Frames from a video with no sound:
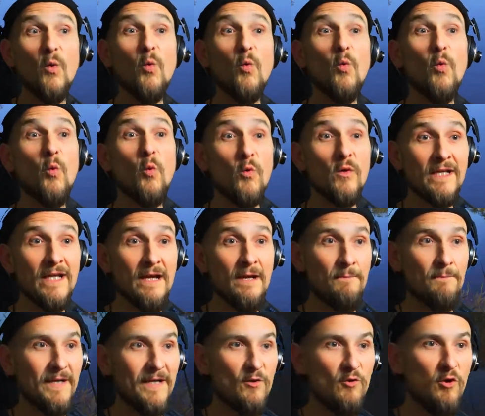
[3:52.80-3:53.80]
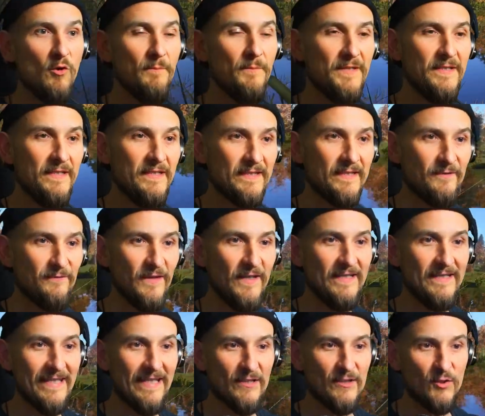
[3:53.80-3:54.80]
Nightcrawlers are always a very
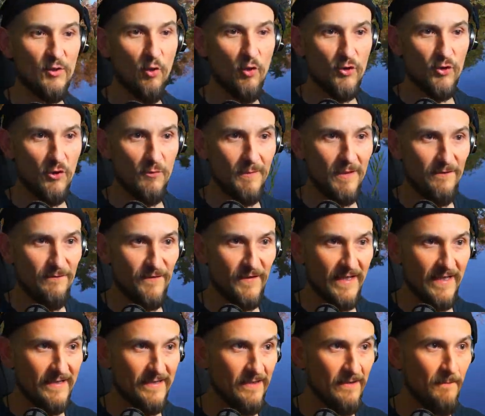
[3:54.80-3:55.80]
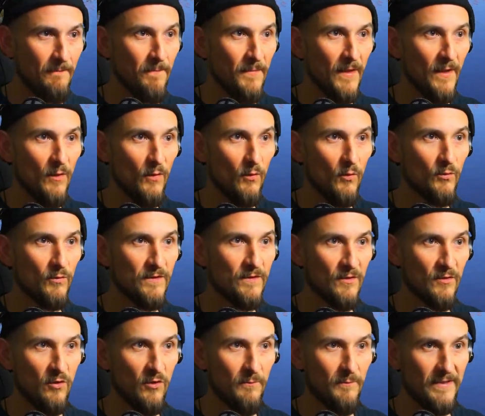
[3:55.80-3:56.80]
popular bait. They work well at
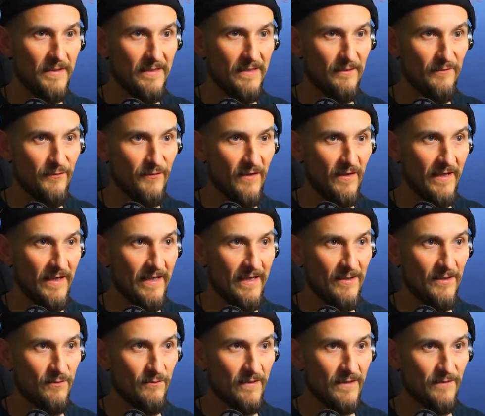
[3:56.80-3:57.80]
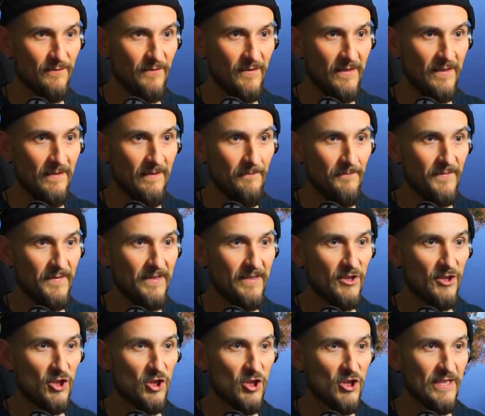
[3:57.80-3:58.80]
nearly all spots, really
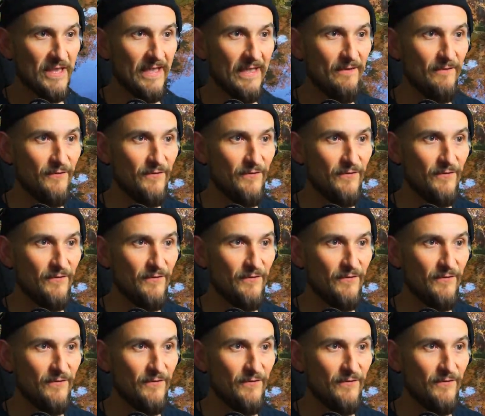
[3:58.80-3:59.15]
well,